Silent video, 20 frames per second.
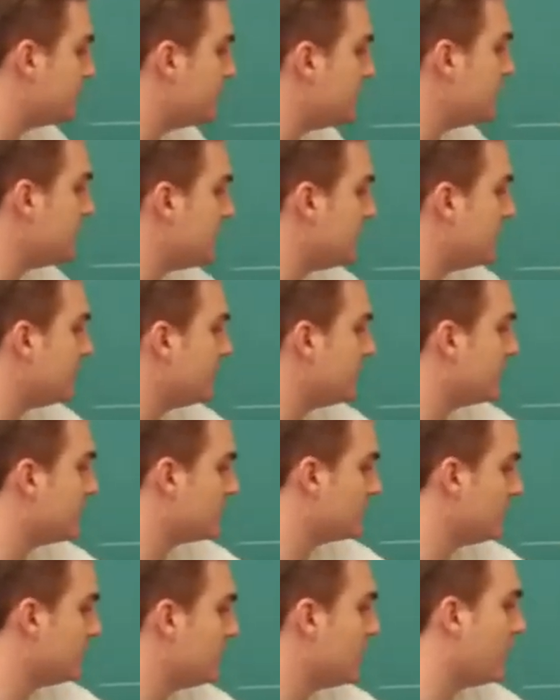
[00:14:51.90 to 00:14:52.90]
to be
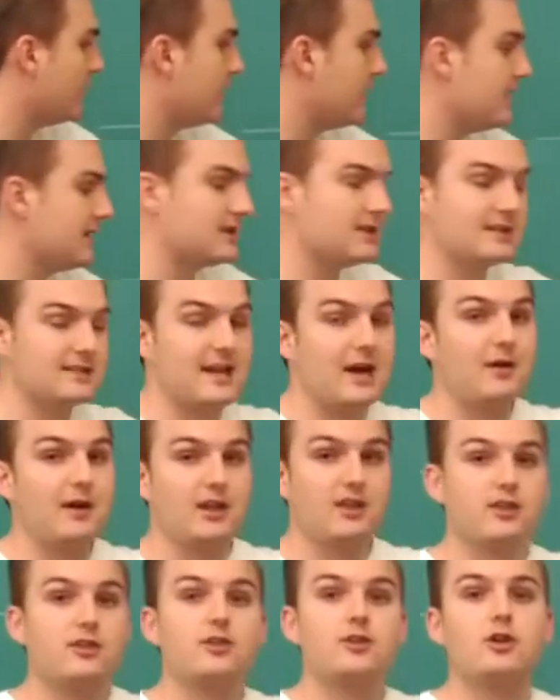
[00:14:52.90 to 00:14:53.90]
because we know that this is now
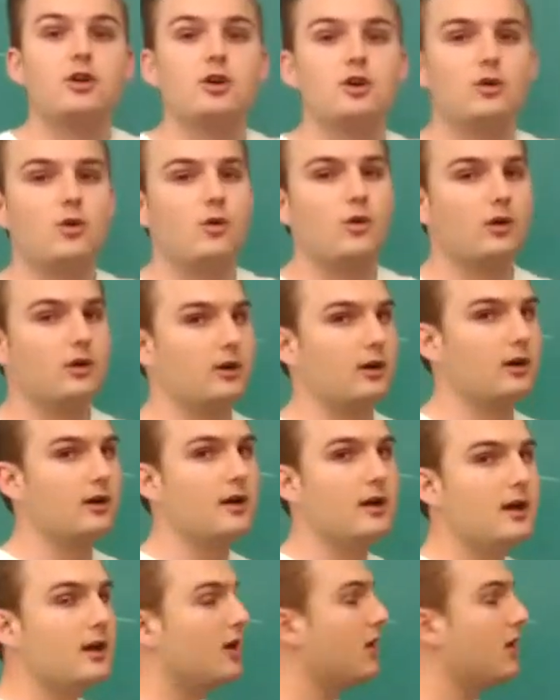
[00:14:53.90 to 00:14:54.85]
a third order